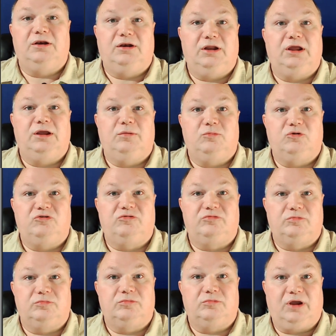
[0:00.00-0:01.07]

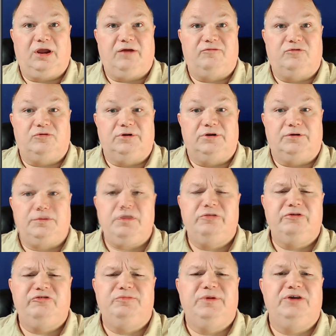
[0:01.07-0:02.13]
named after it.
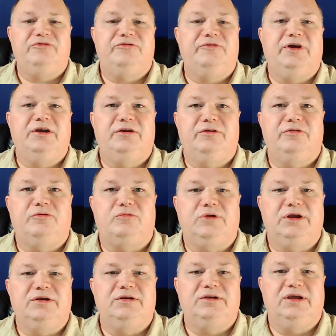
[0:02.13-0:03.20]
This makes finding the
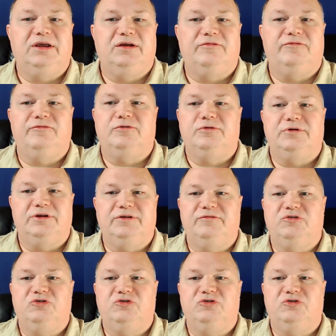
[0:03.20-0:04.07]
right take for a given